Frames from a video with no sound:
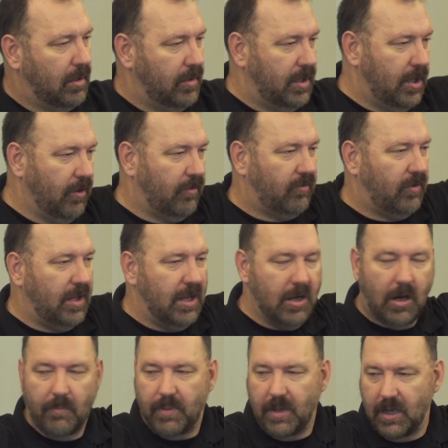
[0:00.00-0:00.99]
Here's
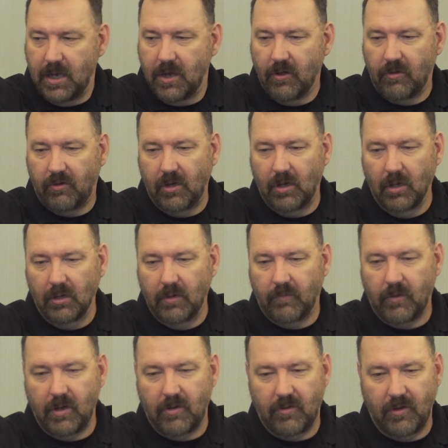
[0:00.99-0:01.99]
the ERP, here's the
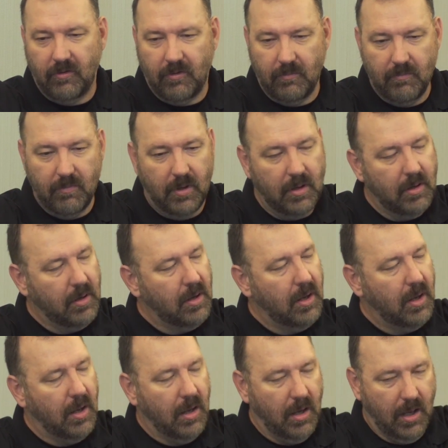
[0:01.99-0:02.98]
delivery system.
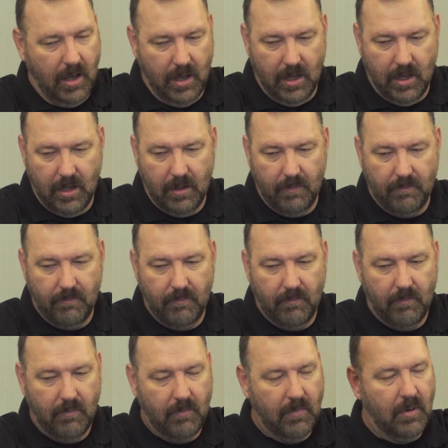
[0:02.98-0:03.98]

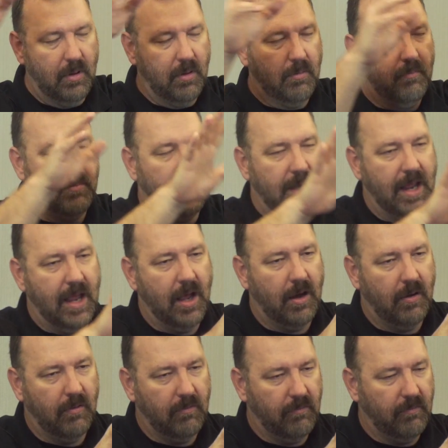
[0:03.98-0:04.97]
But
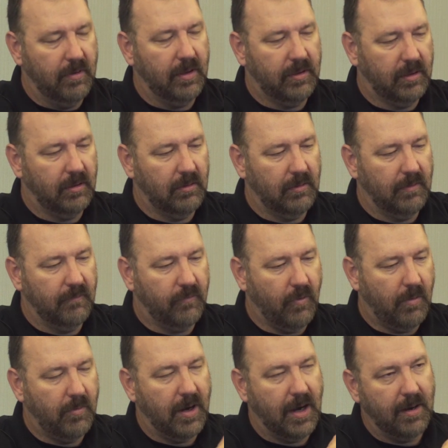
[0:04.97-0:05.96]
now with
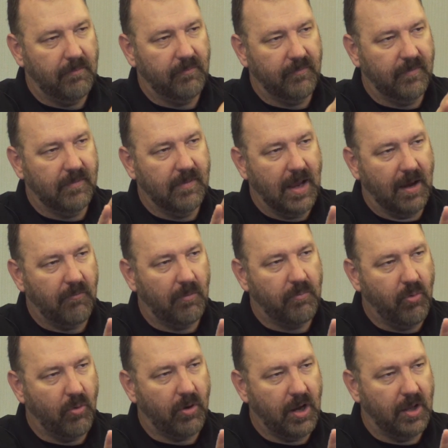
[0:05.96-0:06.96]
Informer, I
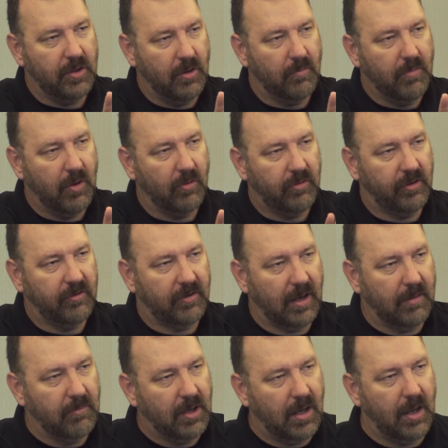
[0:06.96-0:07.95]
report on them both at the
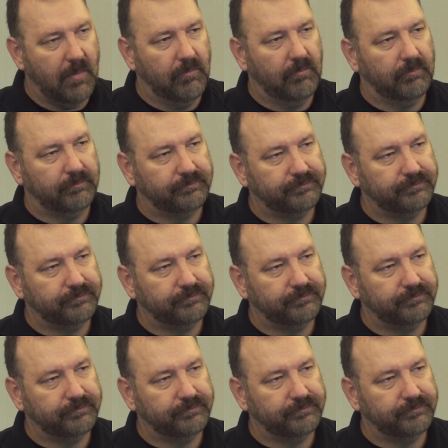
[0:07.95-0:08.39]
same time.